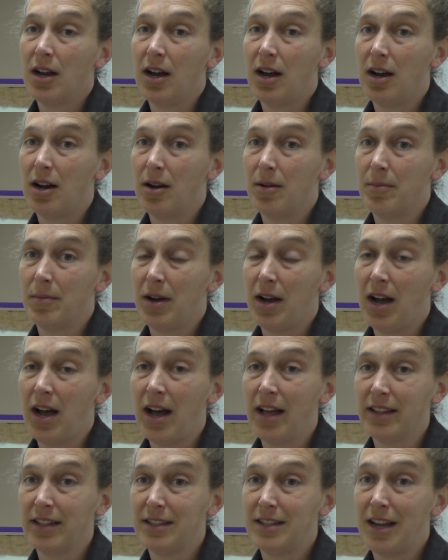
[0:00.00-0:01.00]
a
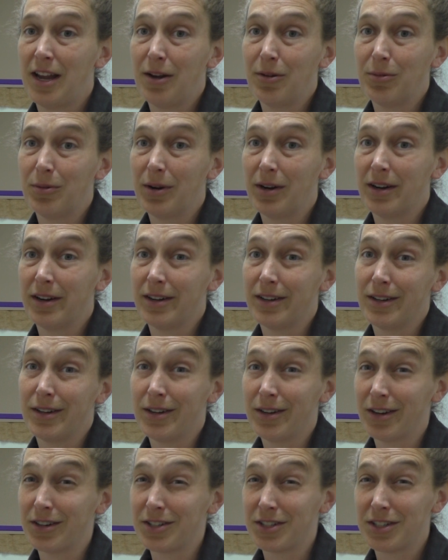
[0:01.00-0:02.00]
holiday where
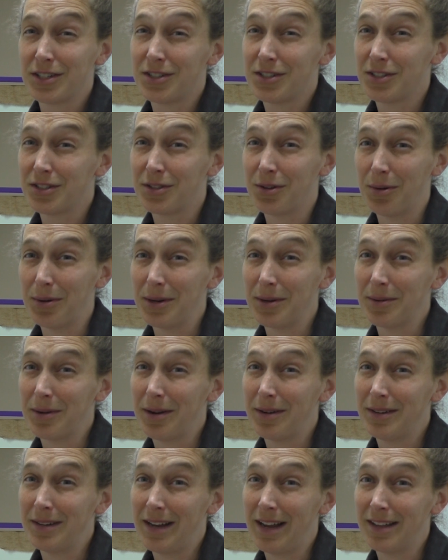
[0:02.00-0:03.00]
you're actually just going
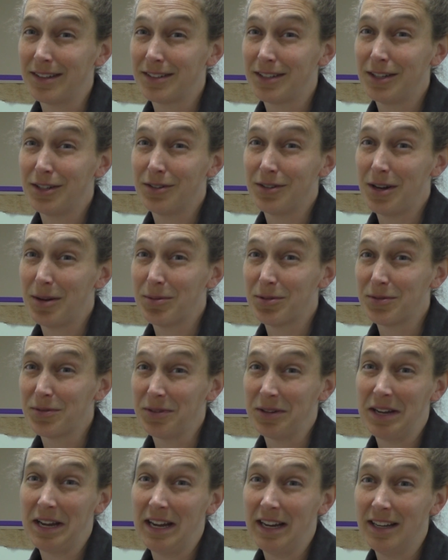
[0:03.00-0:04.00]
around and asking your neighbors
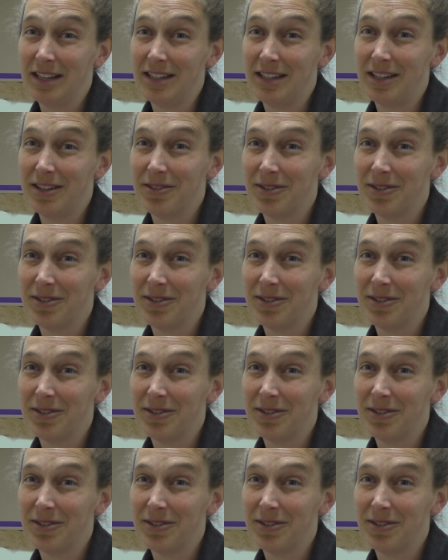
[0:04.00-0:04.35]
for candy,